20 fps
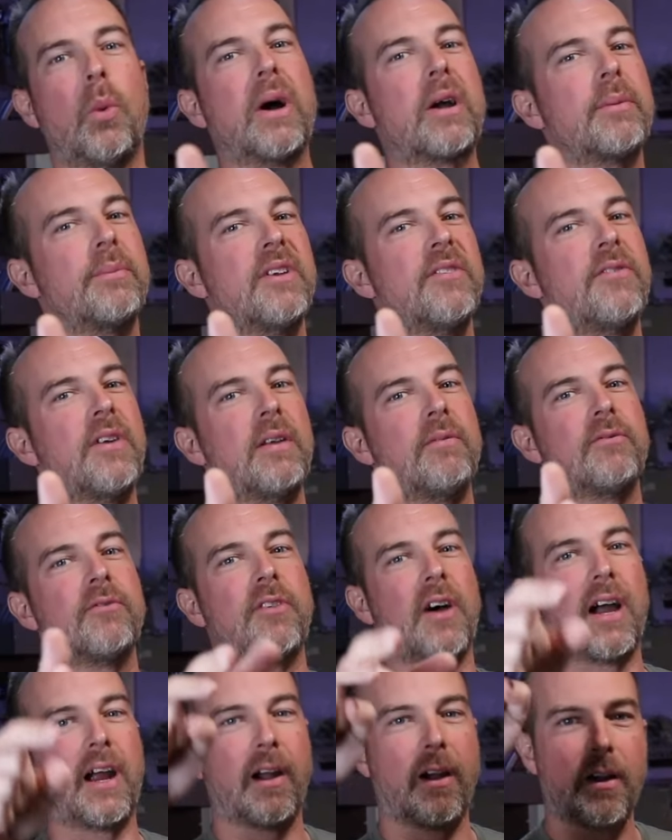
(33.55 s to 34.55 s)
Welcome to Fit and
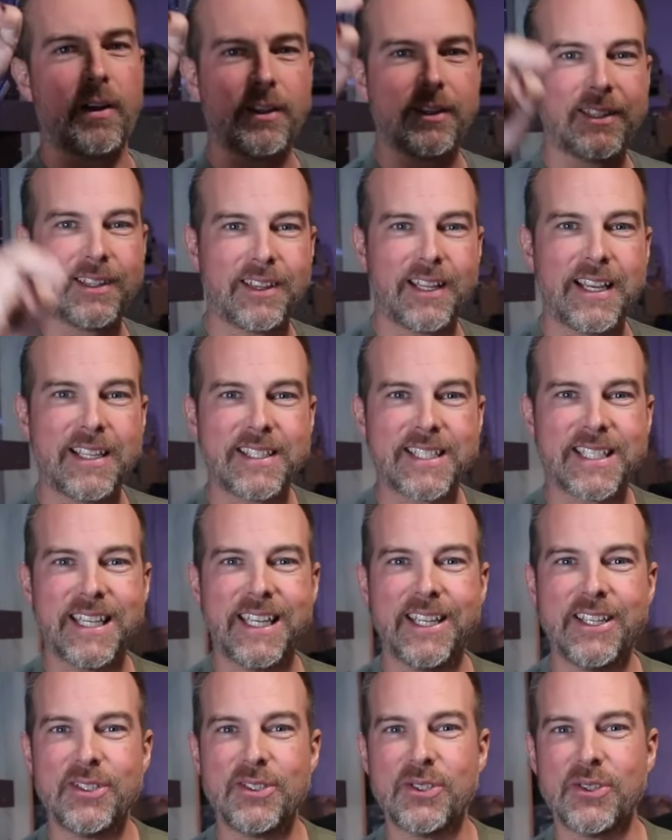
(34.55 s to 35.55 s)
Fire. Let's
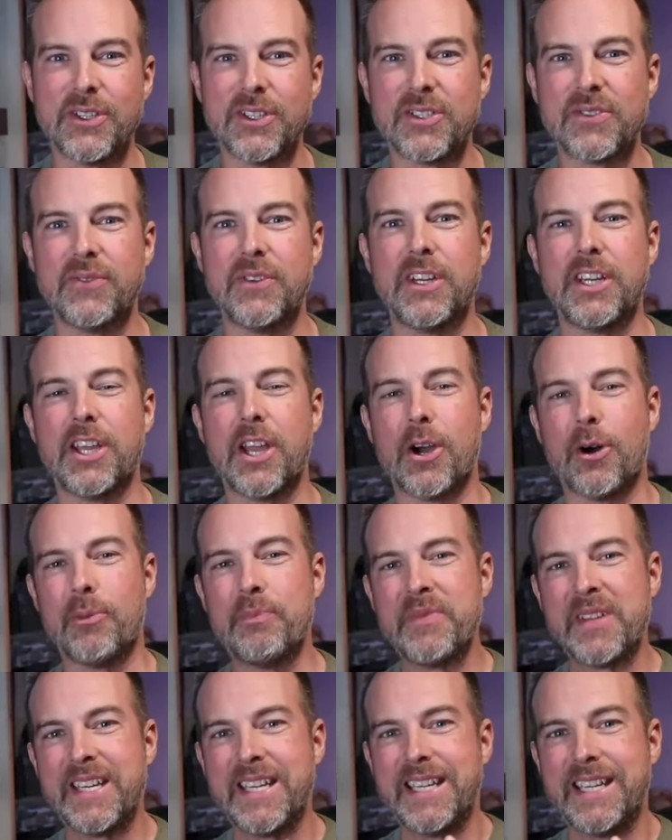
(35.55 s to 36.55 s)
get into this video.
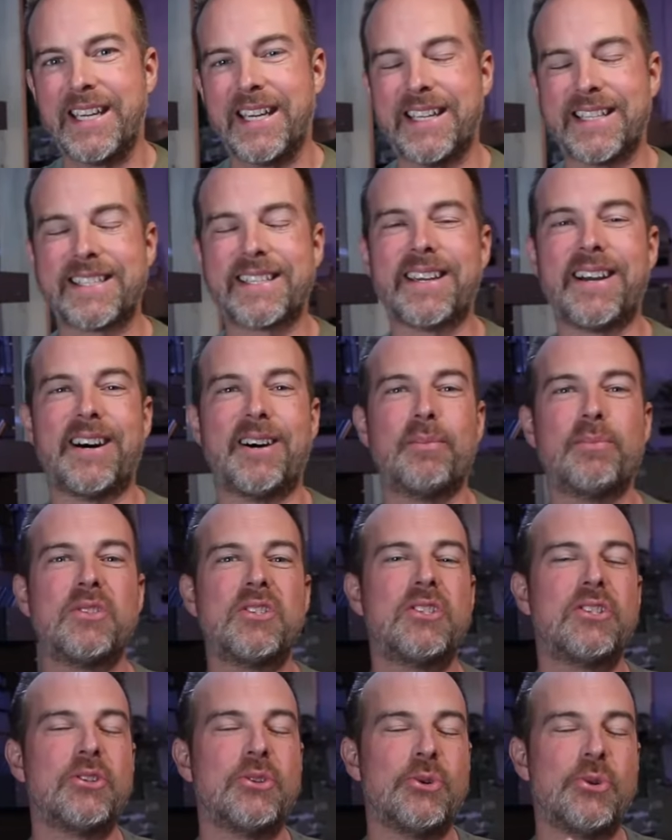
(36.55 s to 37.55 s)
It's come
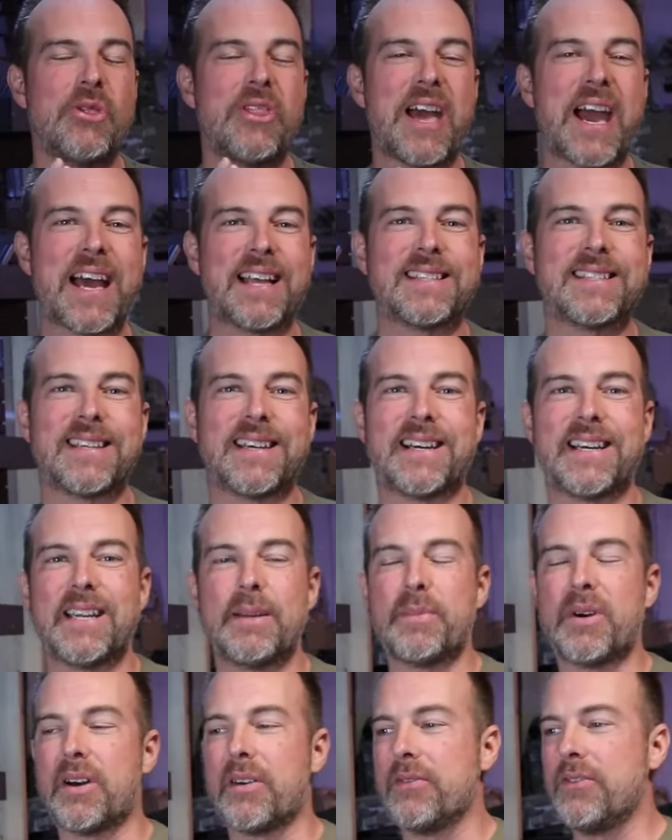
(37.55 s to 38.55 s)
to that
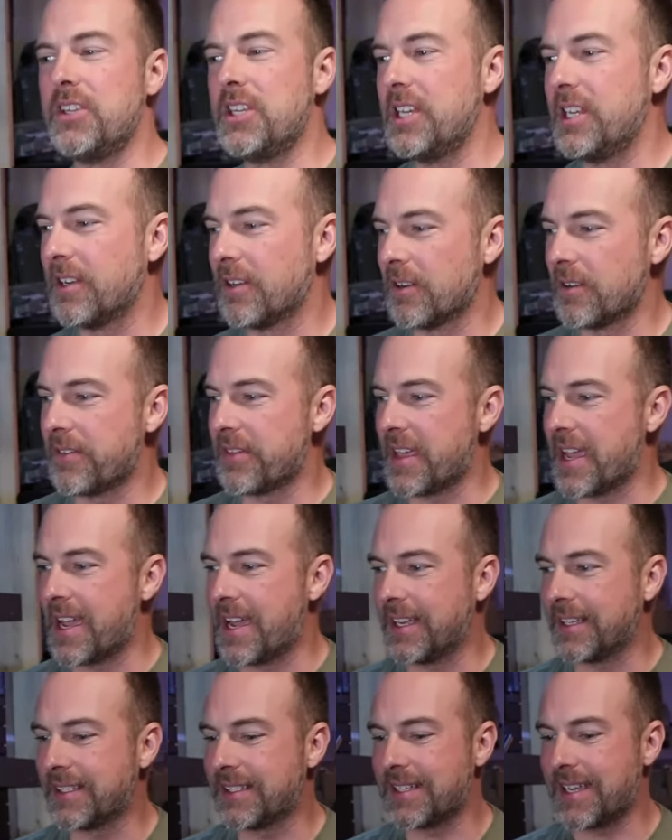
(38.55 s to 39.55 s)
time of year
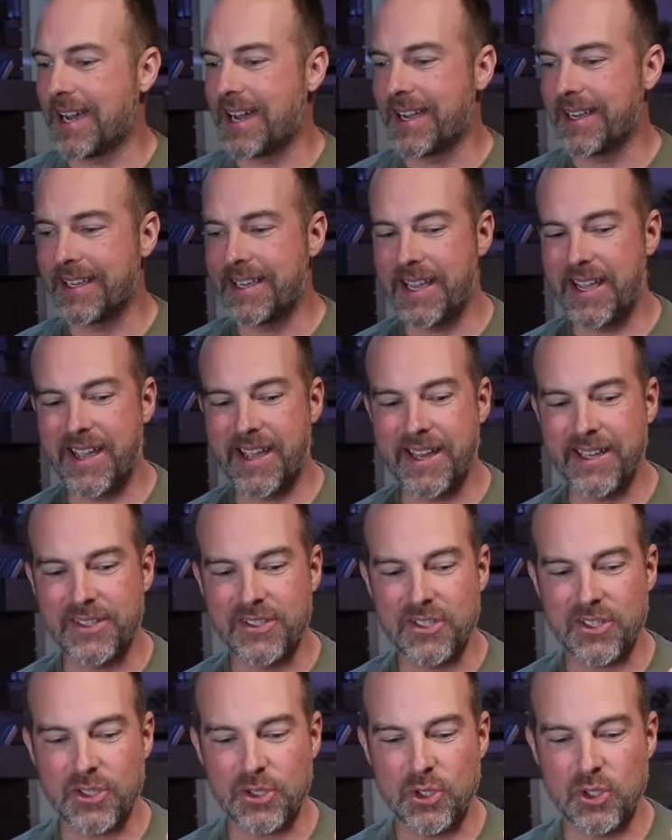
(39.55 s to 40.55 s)
that I
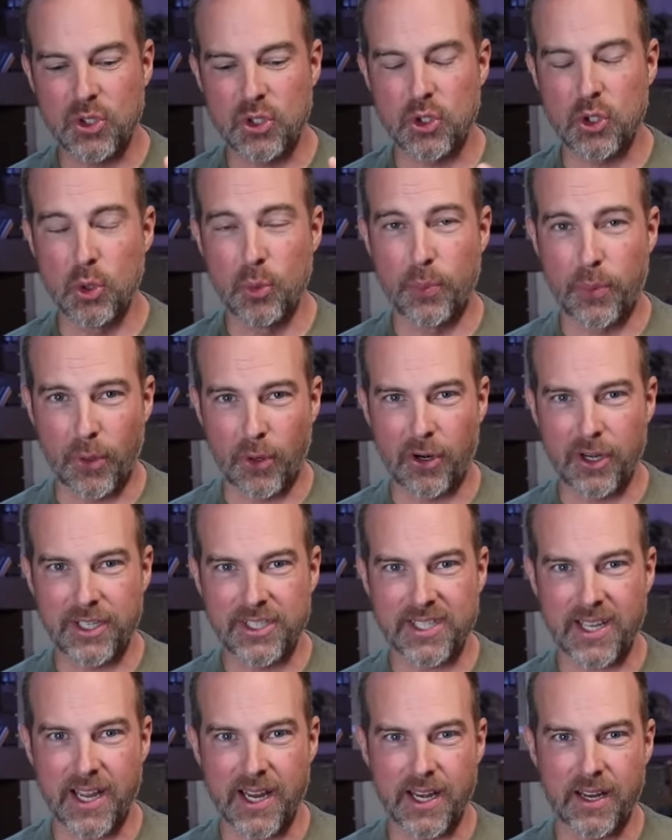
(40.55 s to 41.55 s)
get super
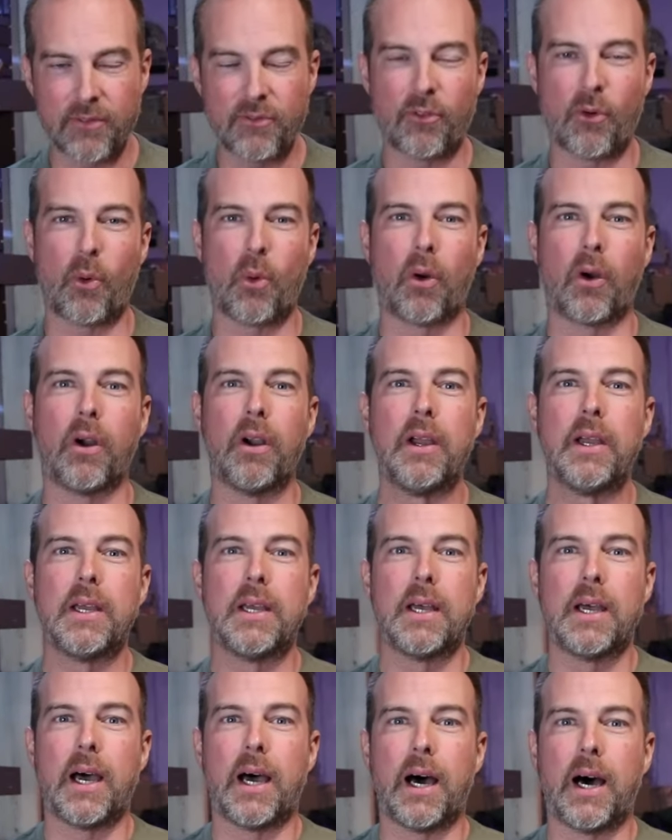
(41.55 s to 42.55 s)
excited for.
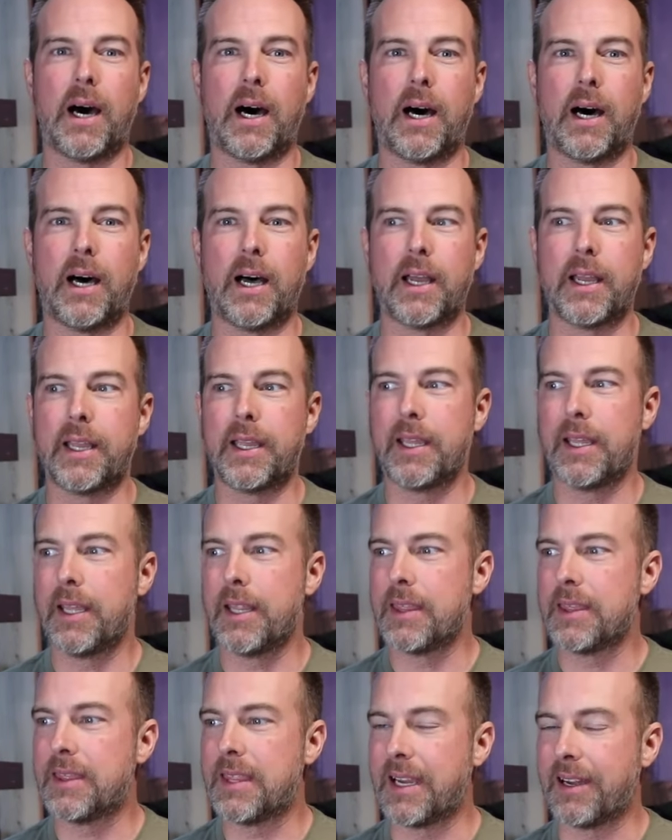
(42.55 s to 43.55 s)
Uh,
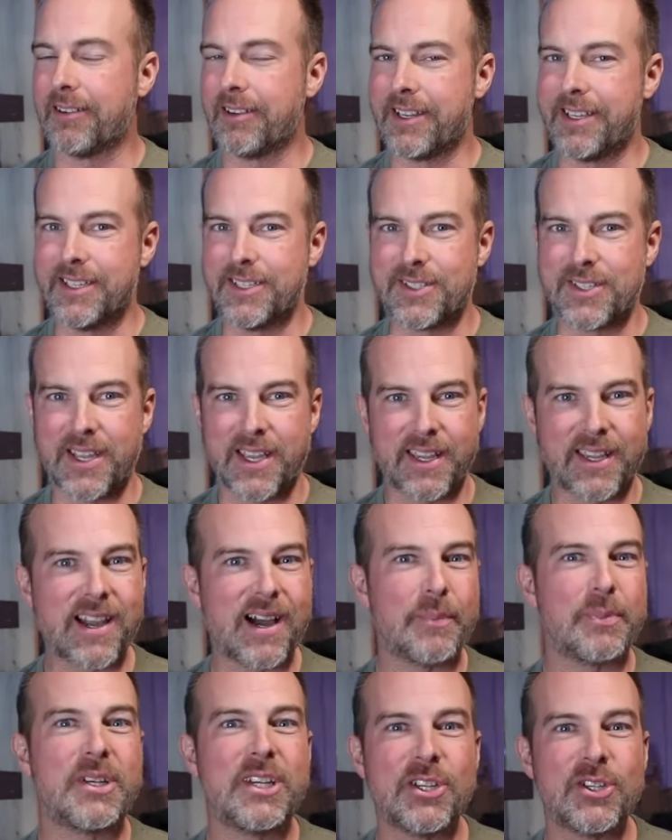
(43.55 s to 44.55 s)
there is a
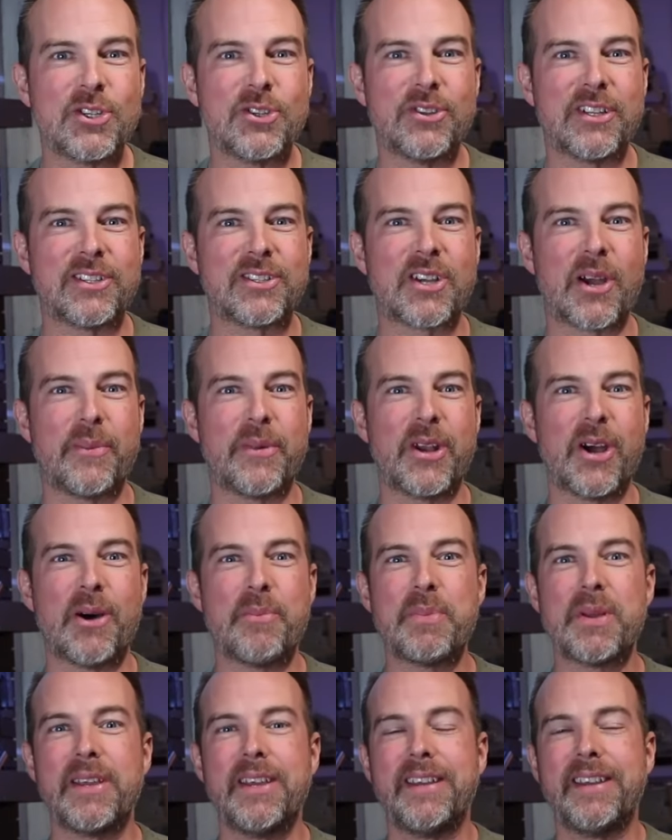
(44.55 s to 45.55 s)
competition that's coming
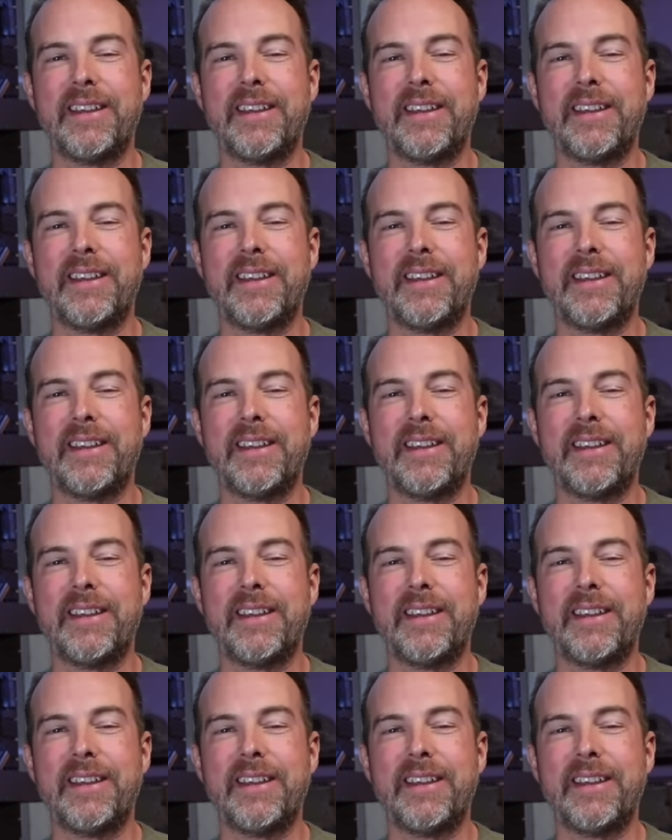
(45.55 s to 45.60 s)
up